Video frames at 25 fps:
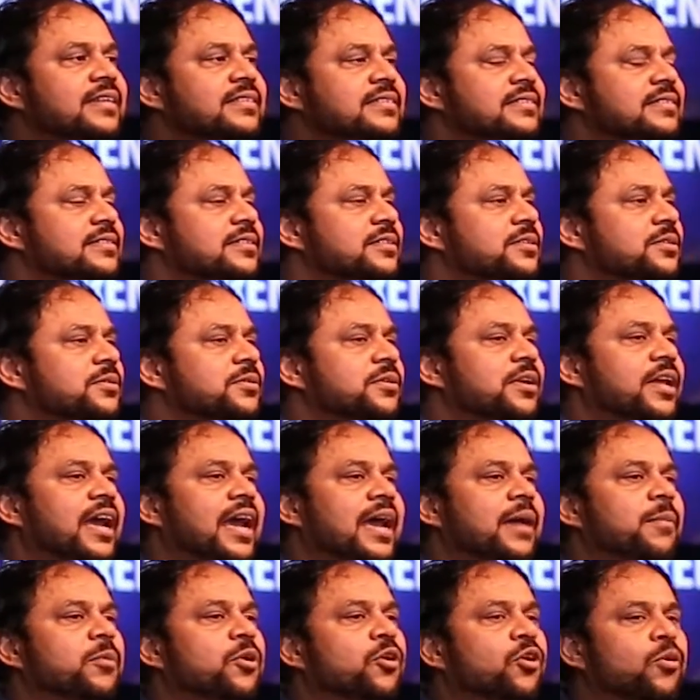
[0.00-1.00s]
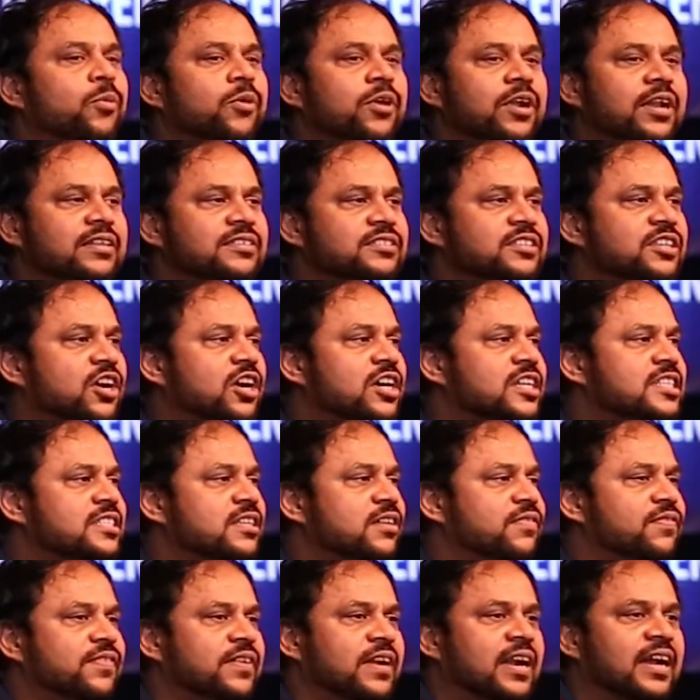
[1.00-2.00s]
Because today, I am no more a
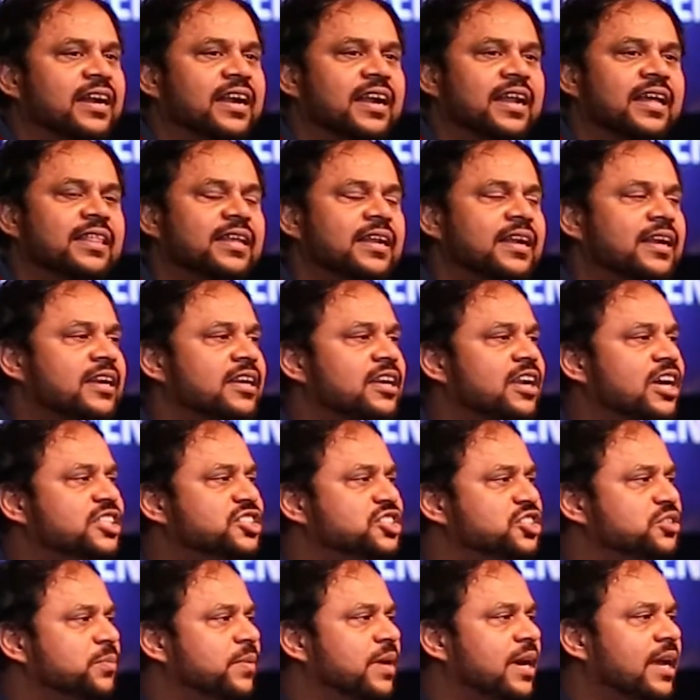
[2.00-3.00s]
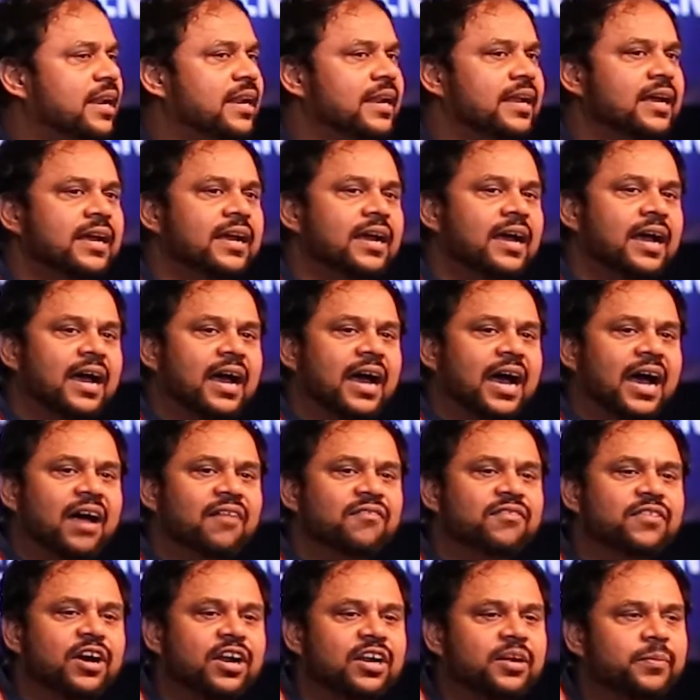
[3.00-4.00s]
Xerox of Ranganathan and Rajkumar.
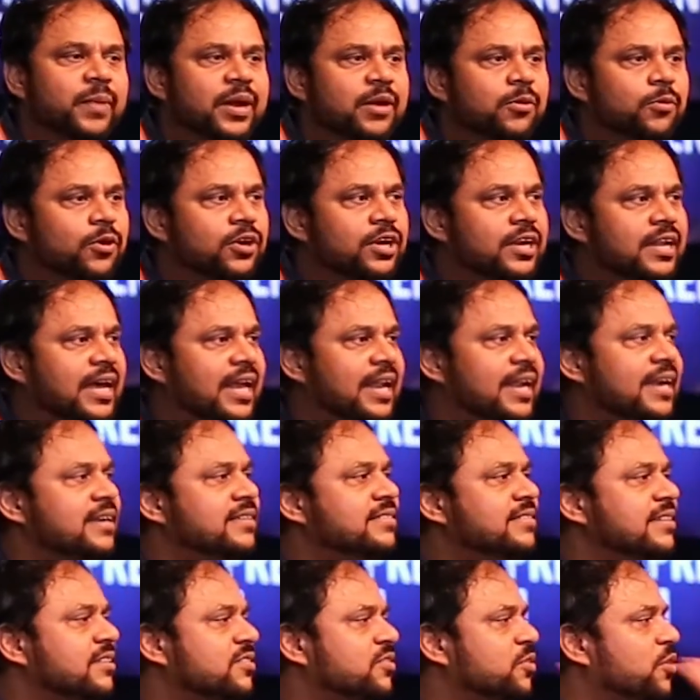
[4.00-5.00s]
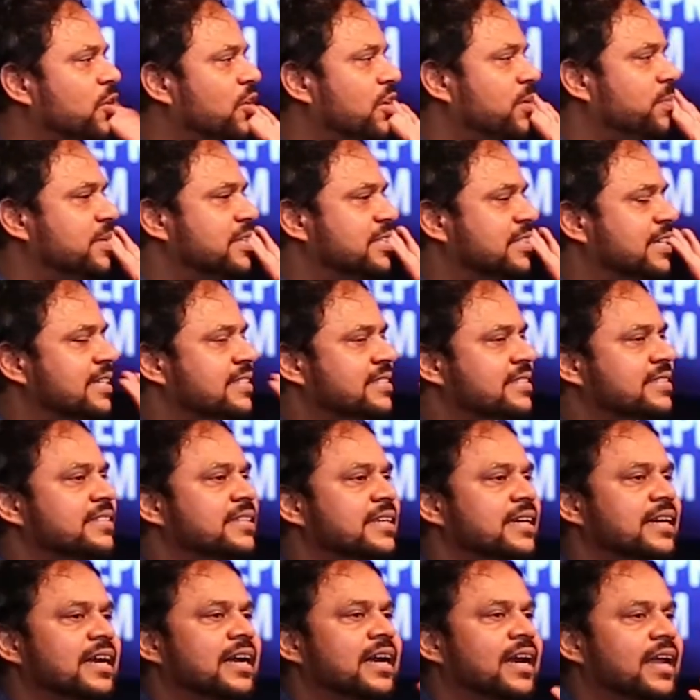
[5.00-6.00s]
I have got my own talent, 6 crore
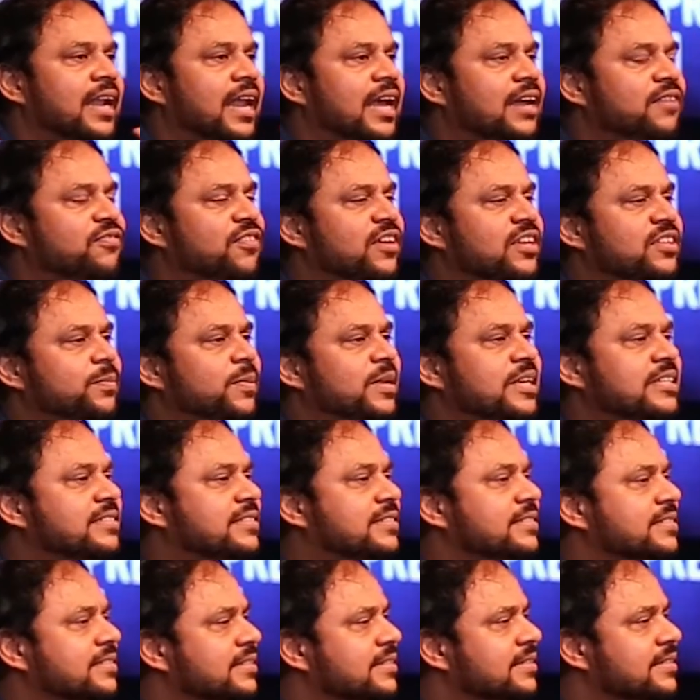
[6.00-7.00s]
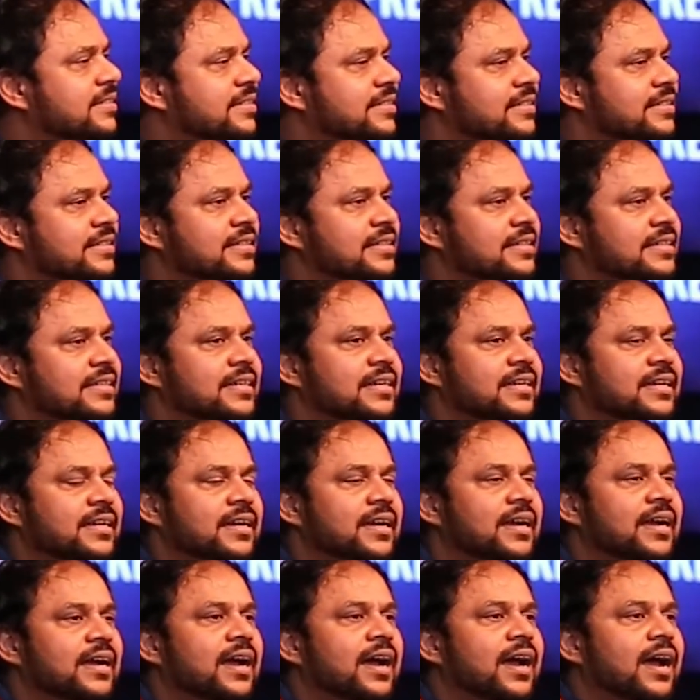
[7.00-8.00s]
business. Life was bliss.
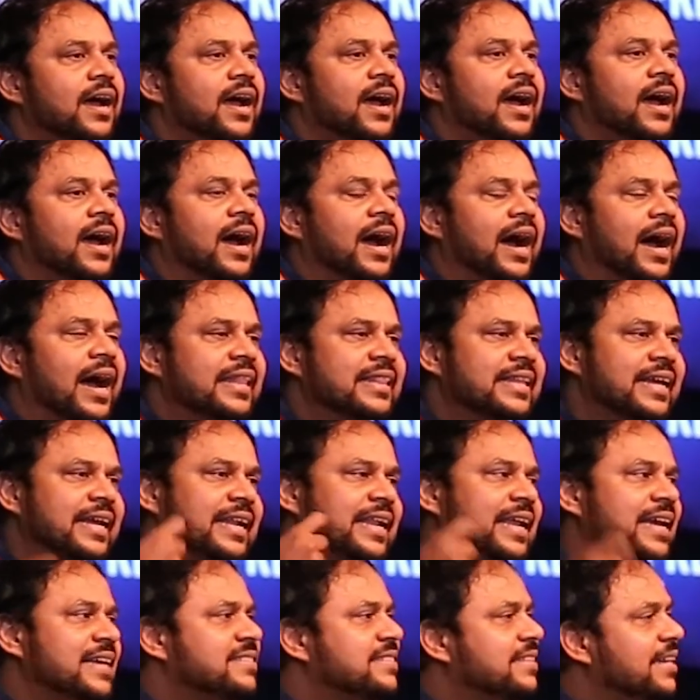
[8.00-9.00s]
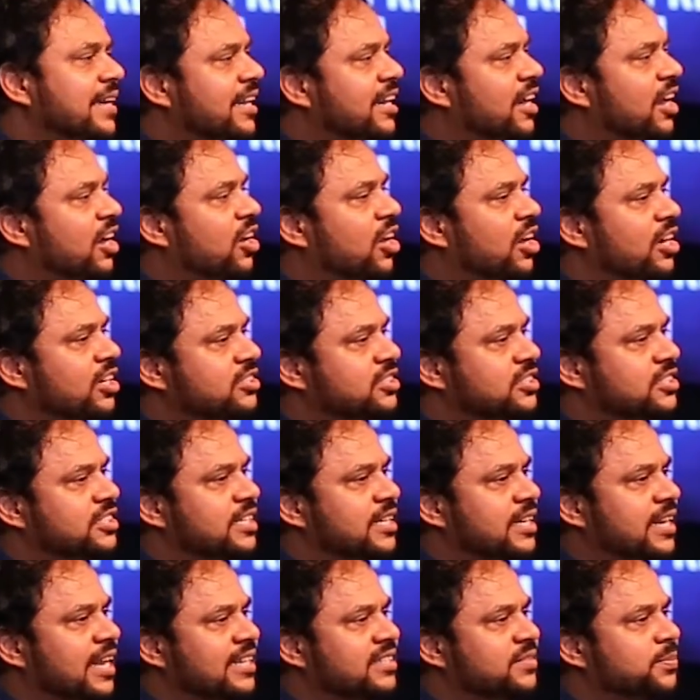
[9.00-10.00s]
And then next year, I
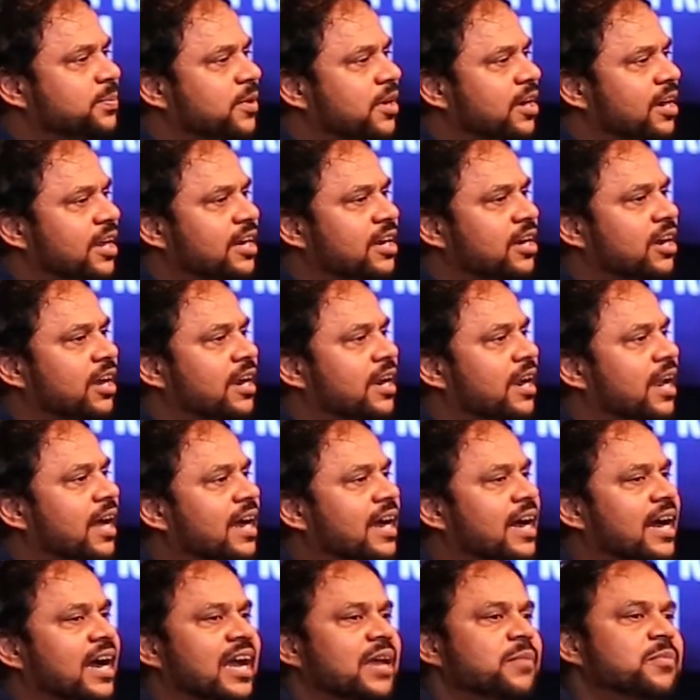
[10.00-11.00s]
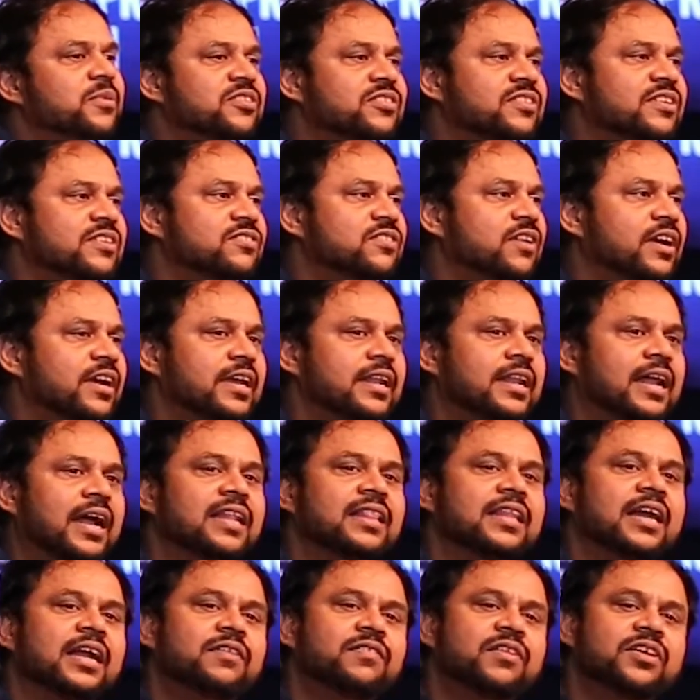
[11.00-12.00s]
launched the next product called Raga Hibiscus
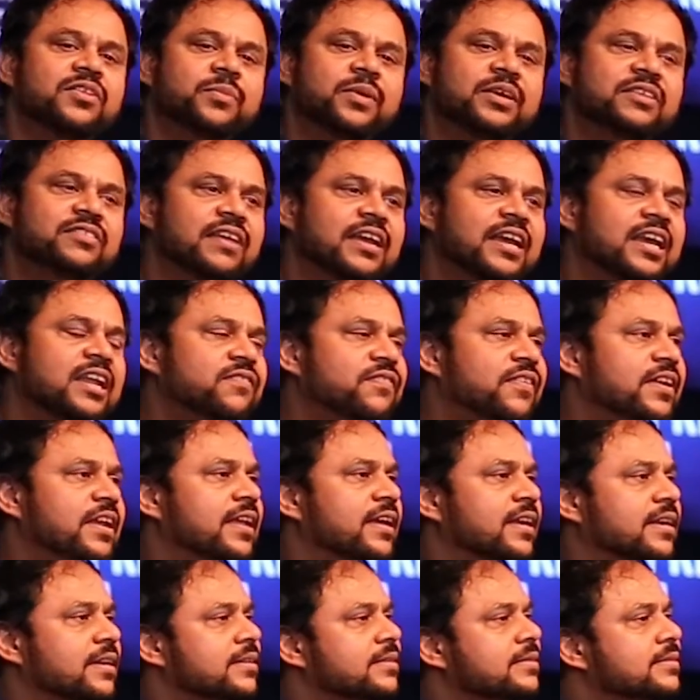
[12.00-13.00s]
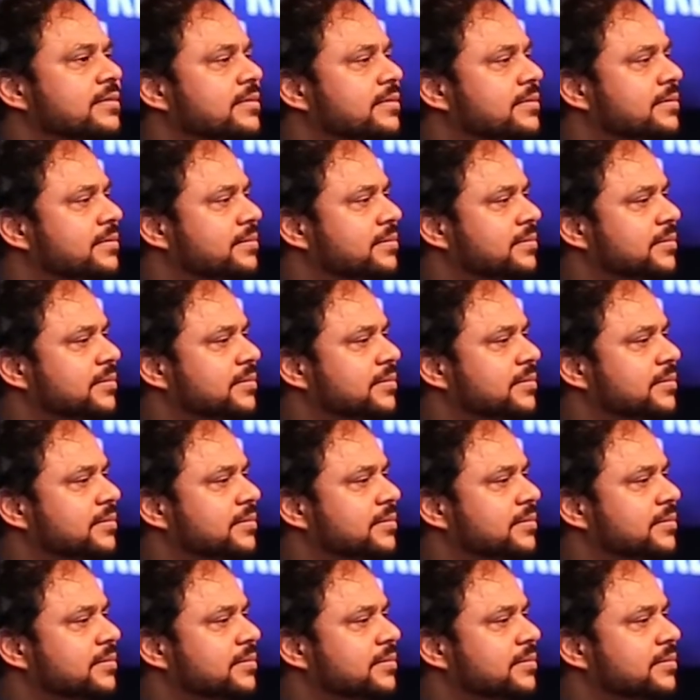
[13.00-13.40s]
Oil. And that was my second failure.